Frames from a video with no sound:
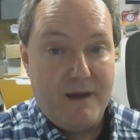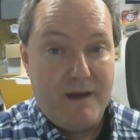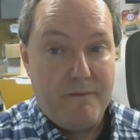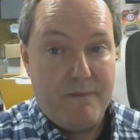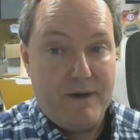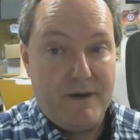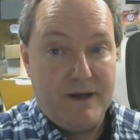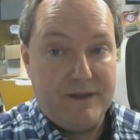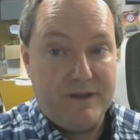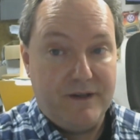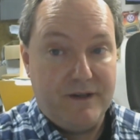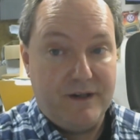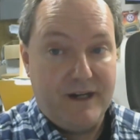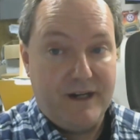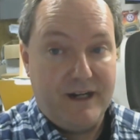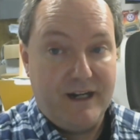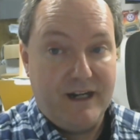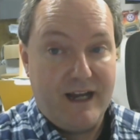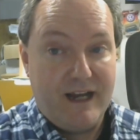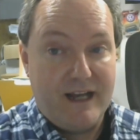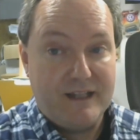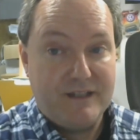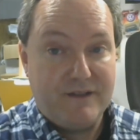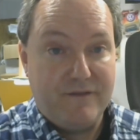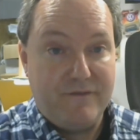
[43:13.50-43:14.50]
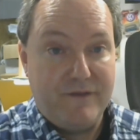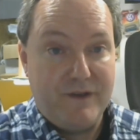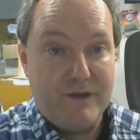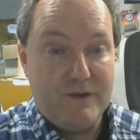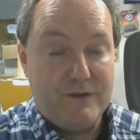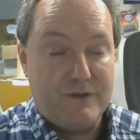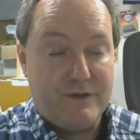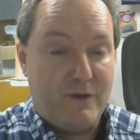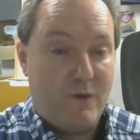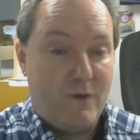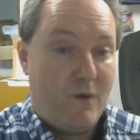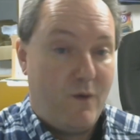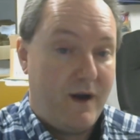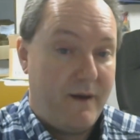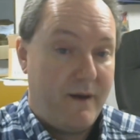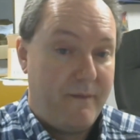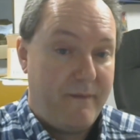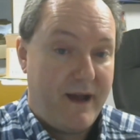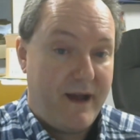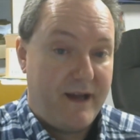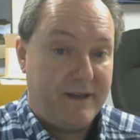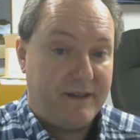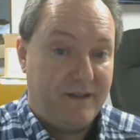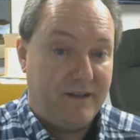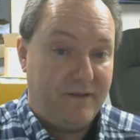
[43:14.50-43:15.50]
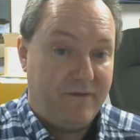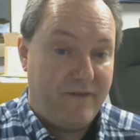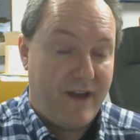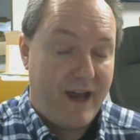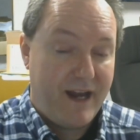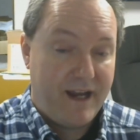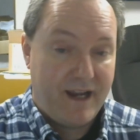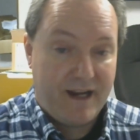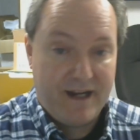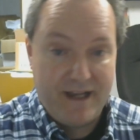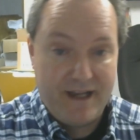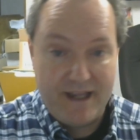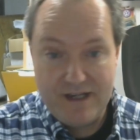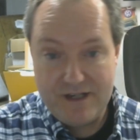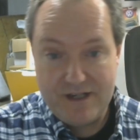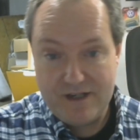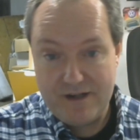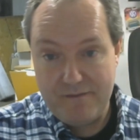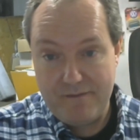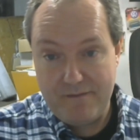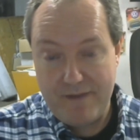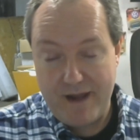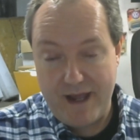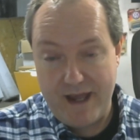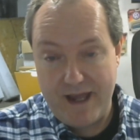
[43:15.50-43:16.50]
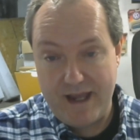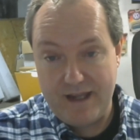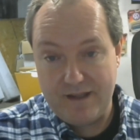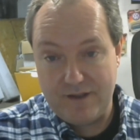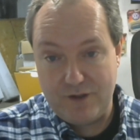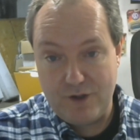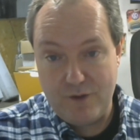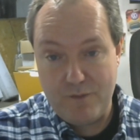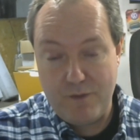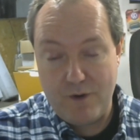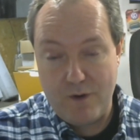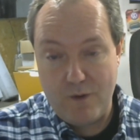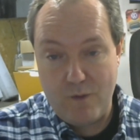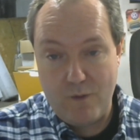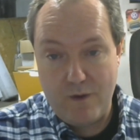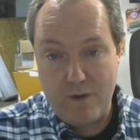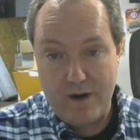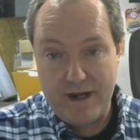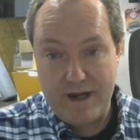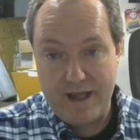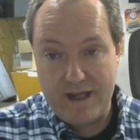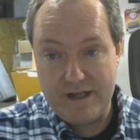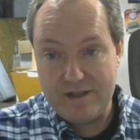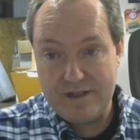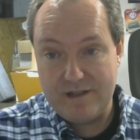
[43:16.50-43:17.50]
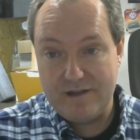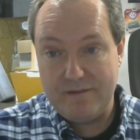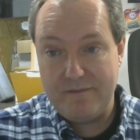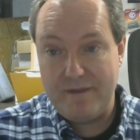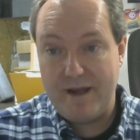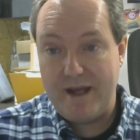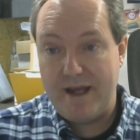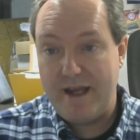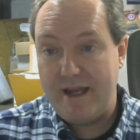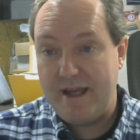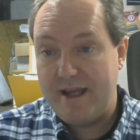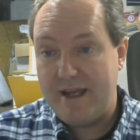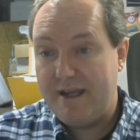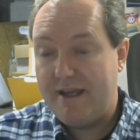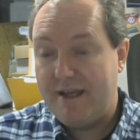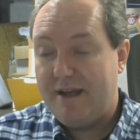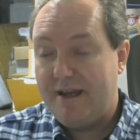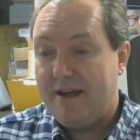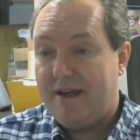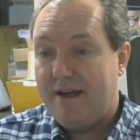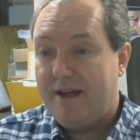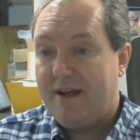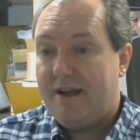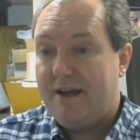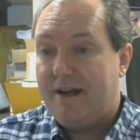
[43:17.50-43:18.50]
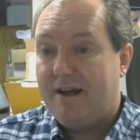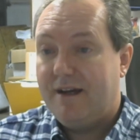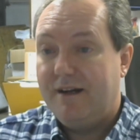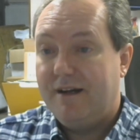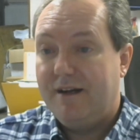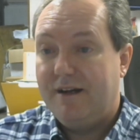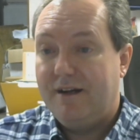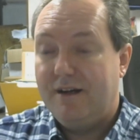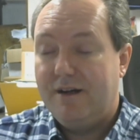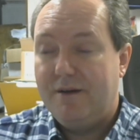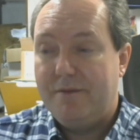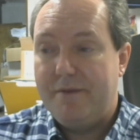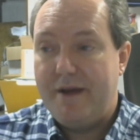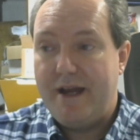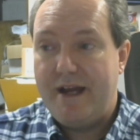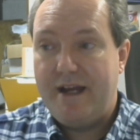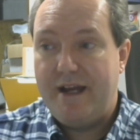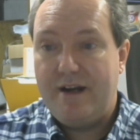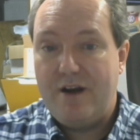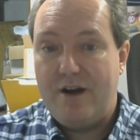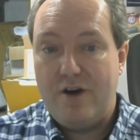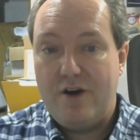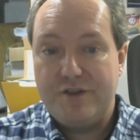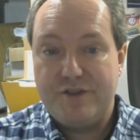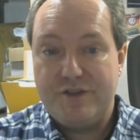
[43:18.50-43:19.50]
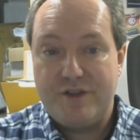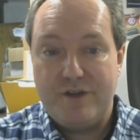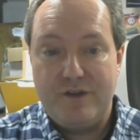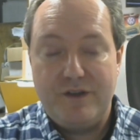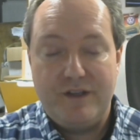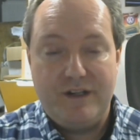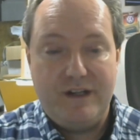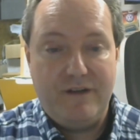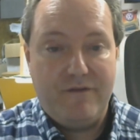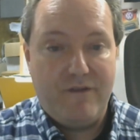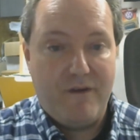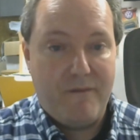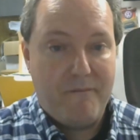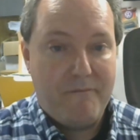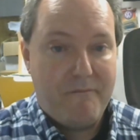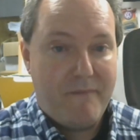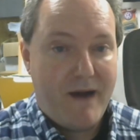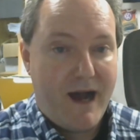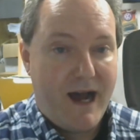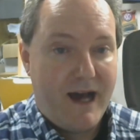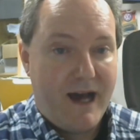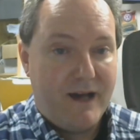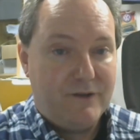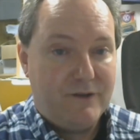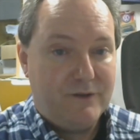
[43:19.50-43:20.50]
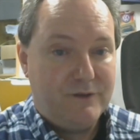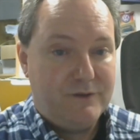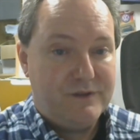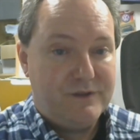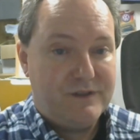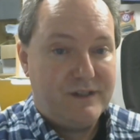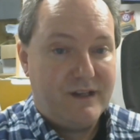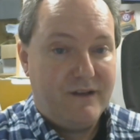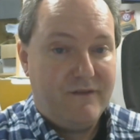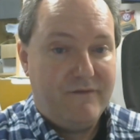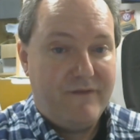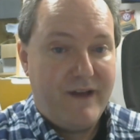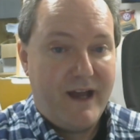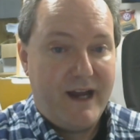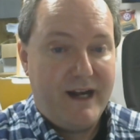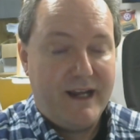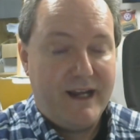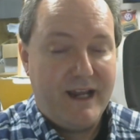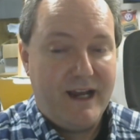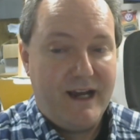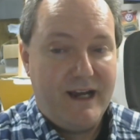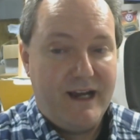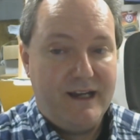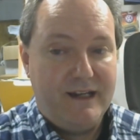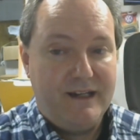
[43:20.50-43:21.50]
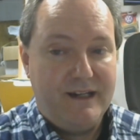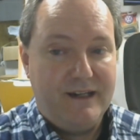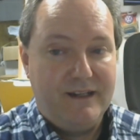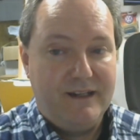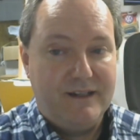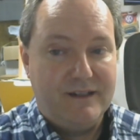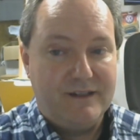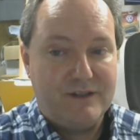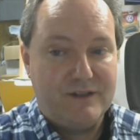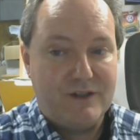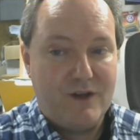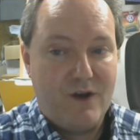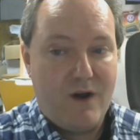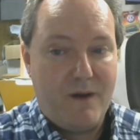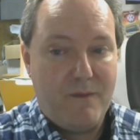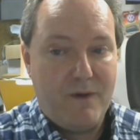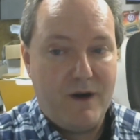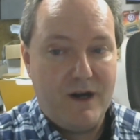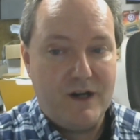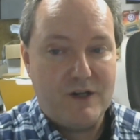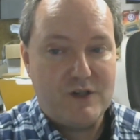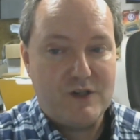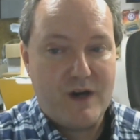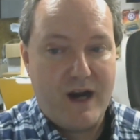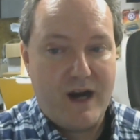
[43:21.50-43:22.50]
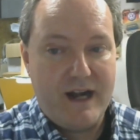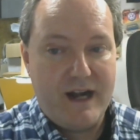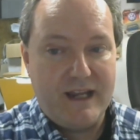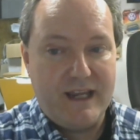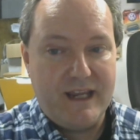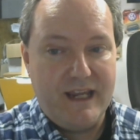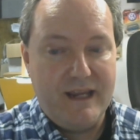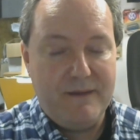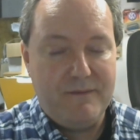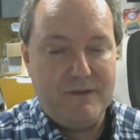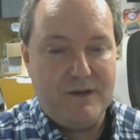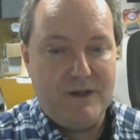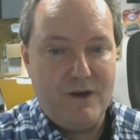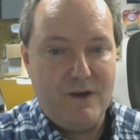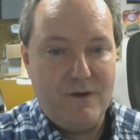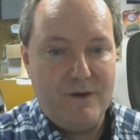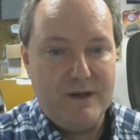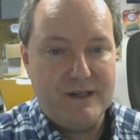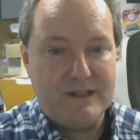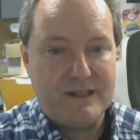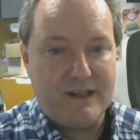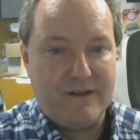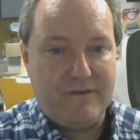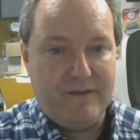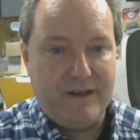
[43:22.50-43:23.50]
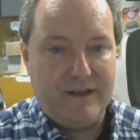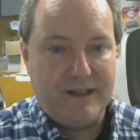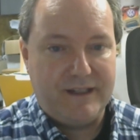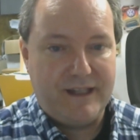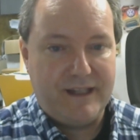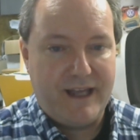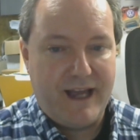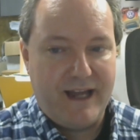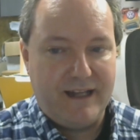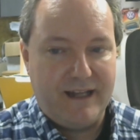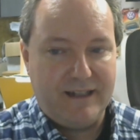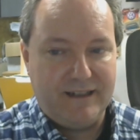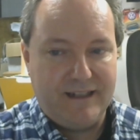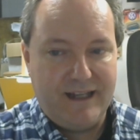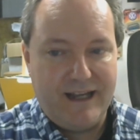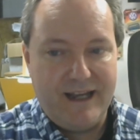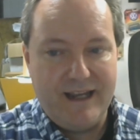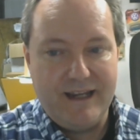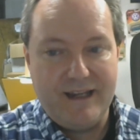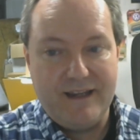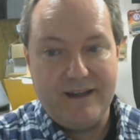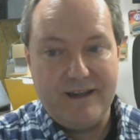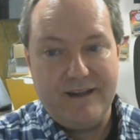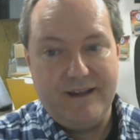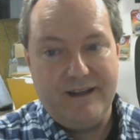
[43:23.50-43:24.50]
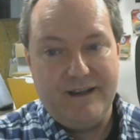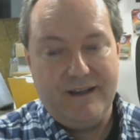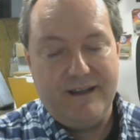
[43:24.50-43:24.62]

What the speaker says: but they're getting lots of views. The one about the Vanagon engine bay, 2.1 engine bay, and also the different models of Vanagon. So I'm going to try to keep doing stuff like that, like,